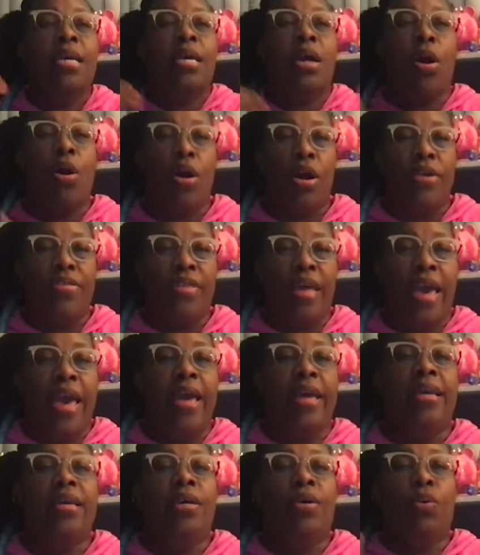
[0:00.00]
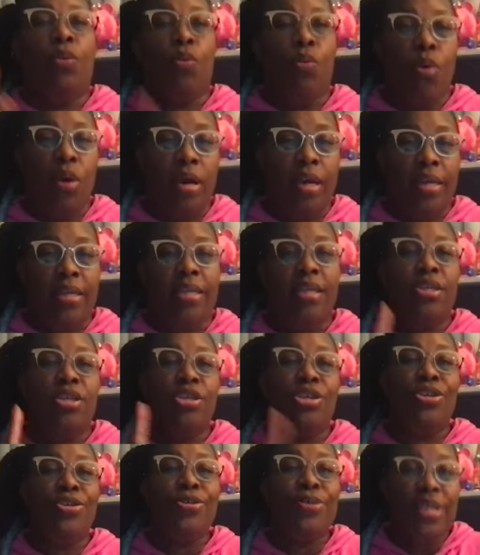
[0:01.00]
are that, one,
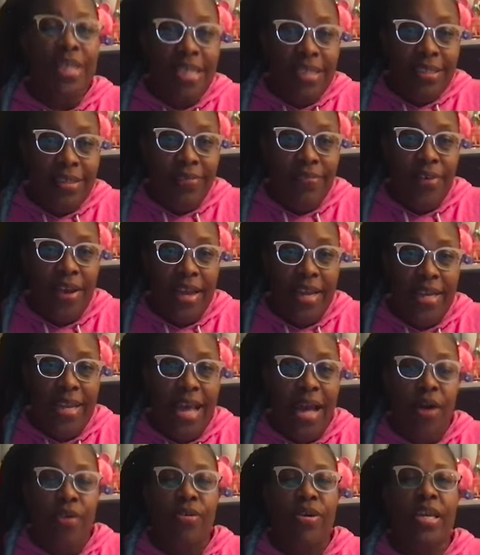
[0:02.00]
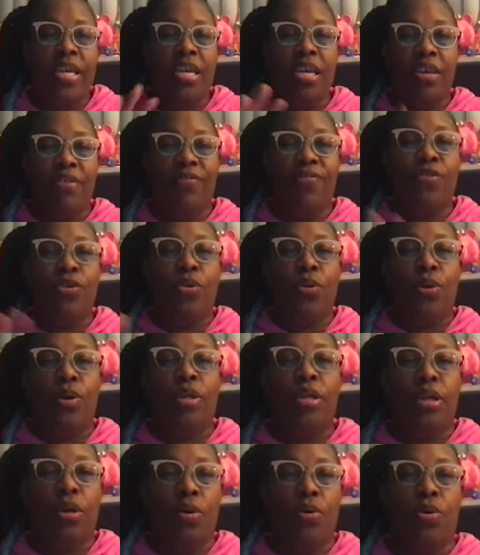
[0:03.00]
you need to find out if your
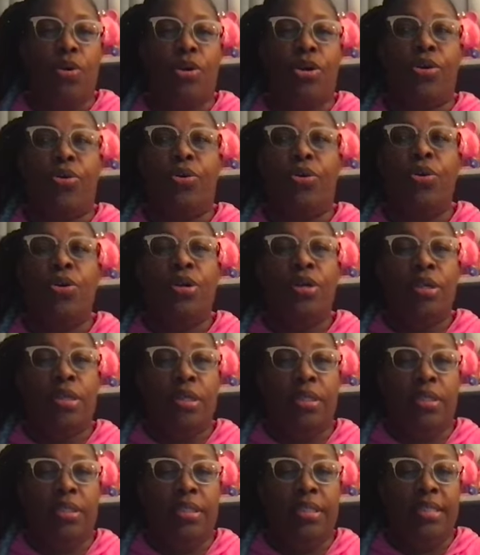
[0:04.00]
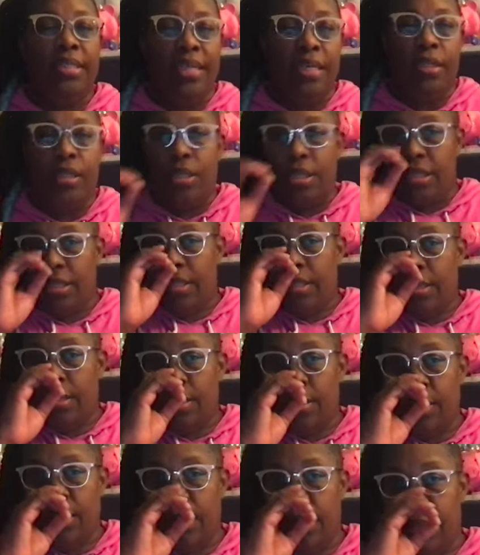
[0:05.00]
local dealers
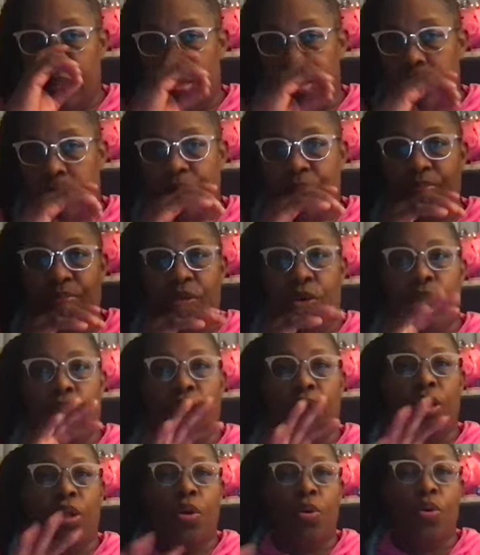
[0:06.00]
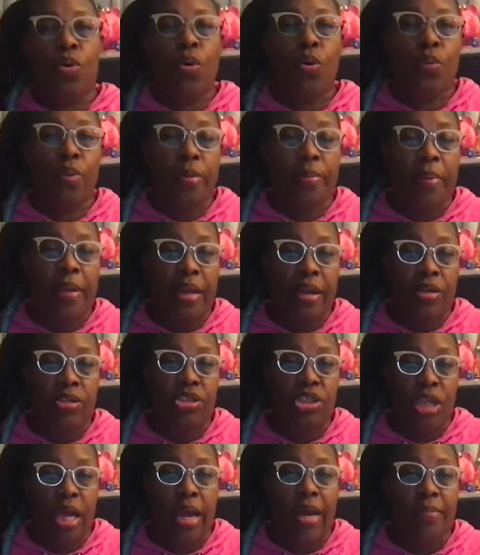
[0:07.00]
or local repair
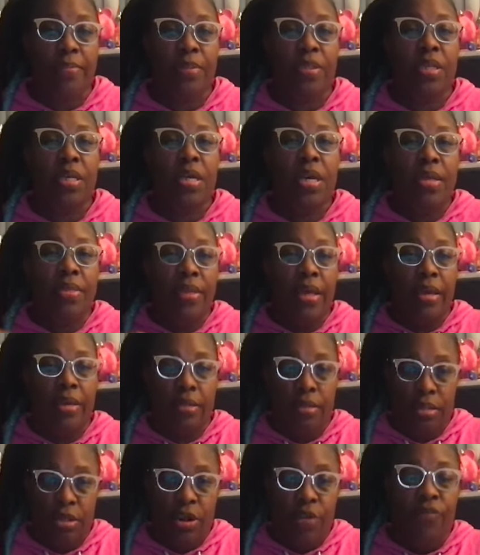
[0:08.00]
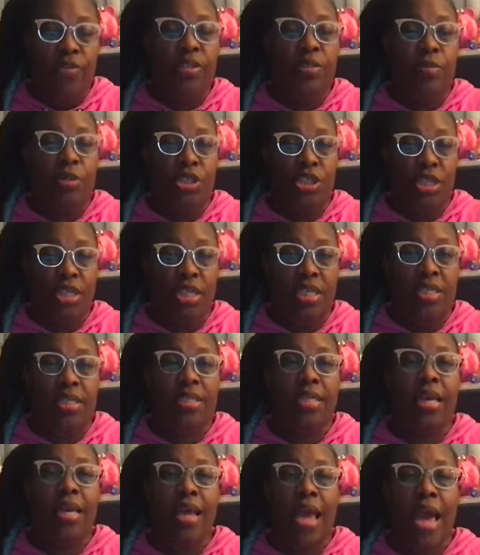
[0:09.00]
shops that service machines
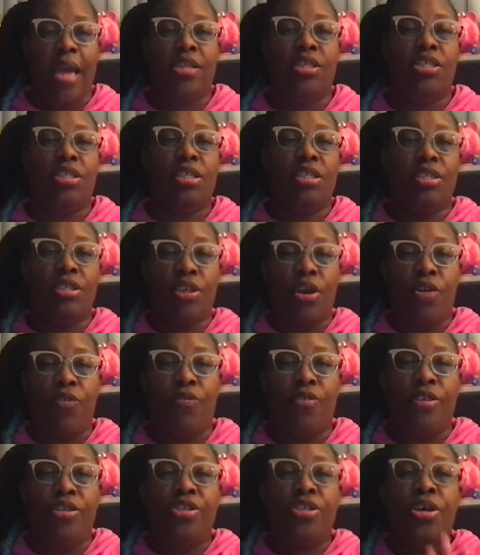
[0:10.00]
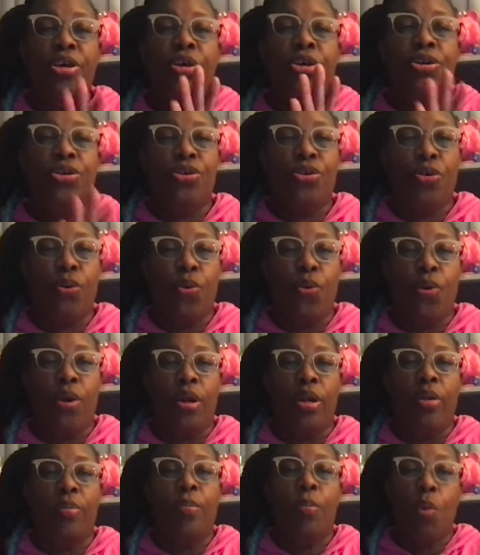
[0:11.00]
can actually service
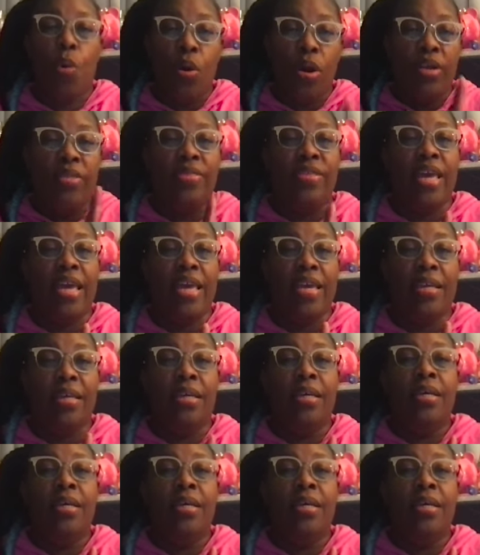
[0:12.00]
your more than